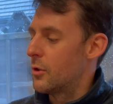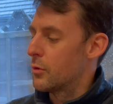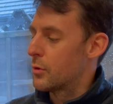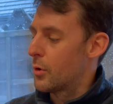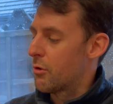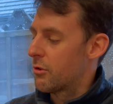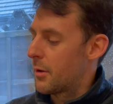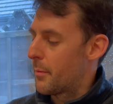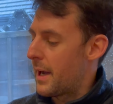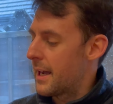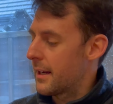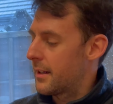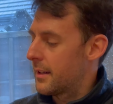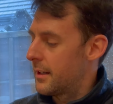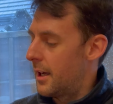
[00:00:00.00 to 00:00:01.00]
door on the
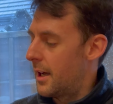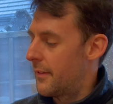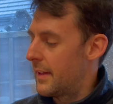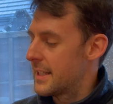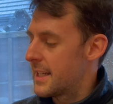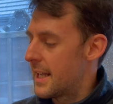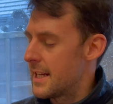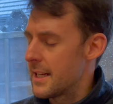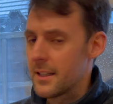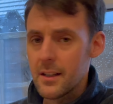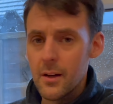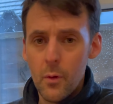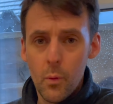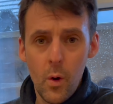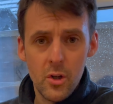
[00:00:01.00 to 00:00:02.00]
back. They take
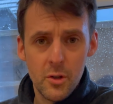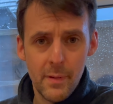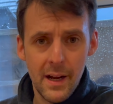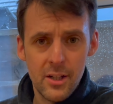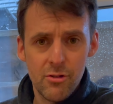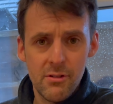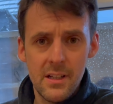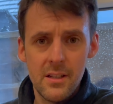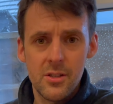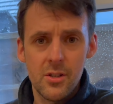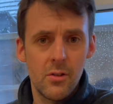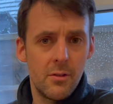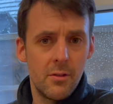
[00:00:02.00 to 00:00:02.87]
watch batteries, so the